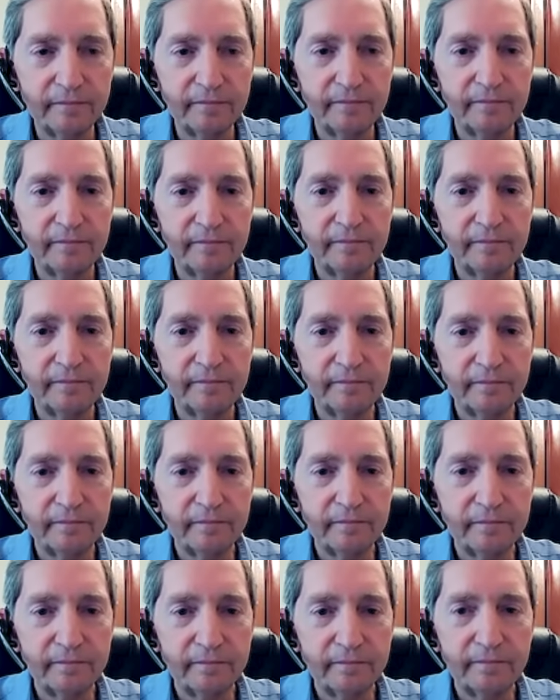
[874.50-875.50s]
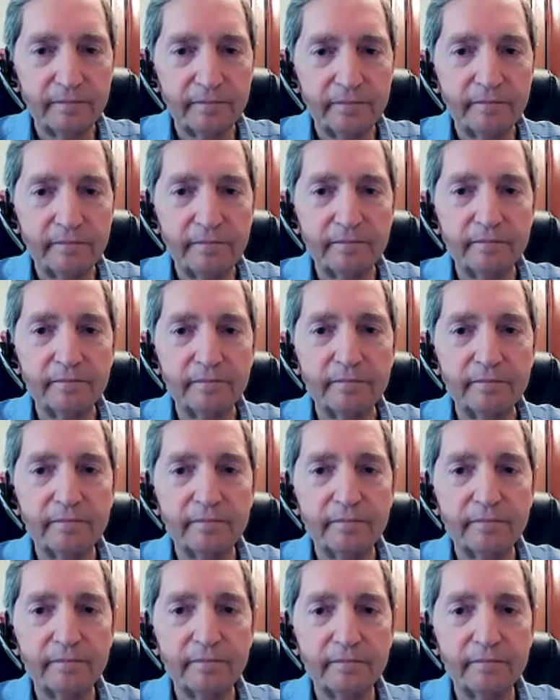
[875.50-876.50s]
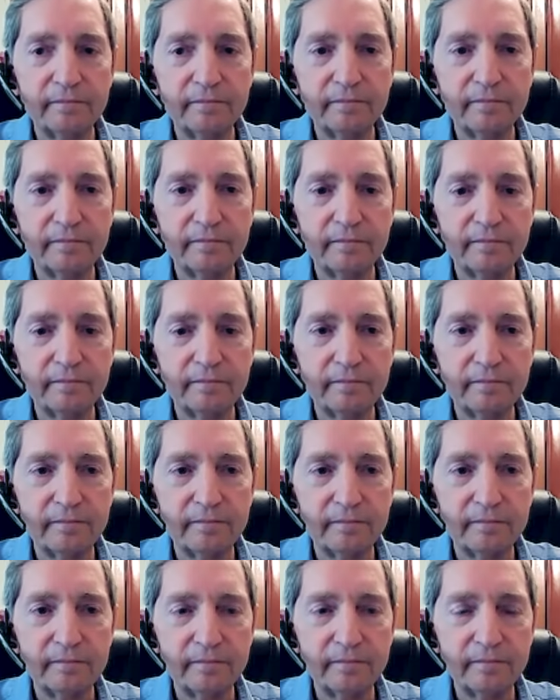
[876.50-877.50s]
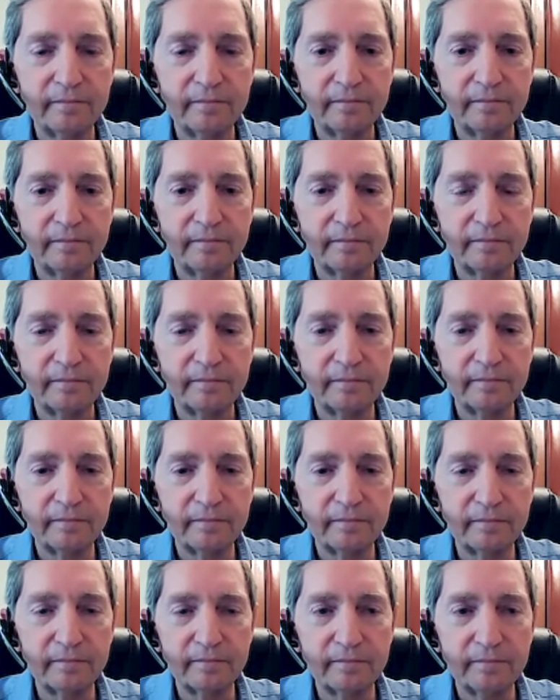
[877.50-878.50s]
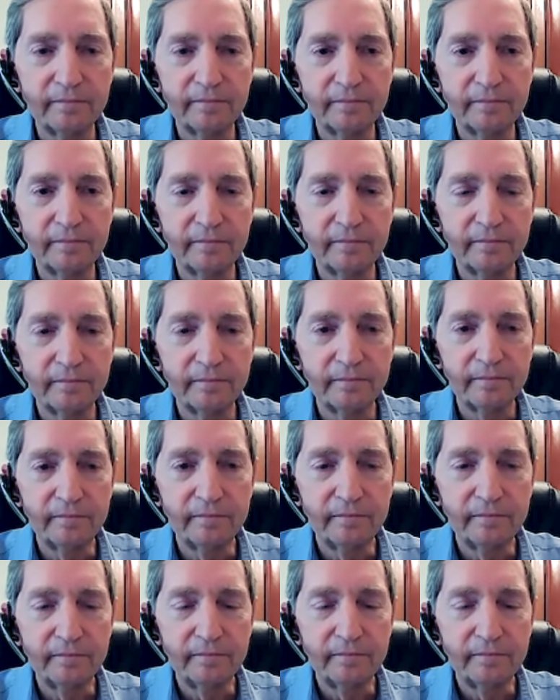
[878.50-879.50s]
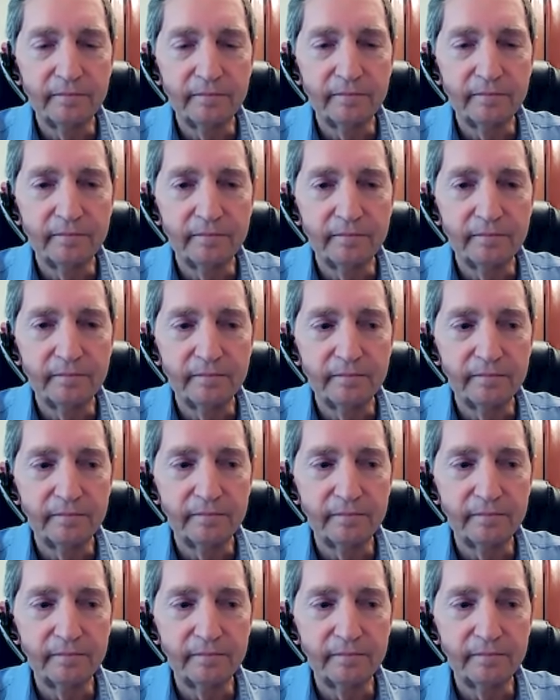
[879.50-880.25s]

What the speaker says: (not speaking)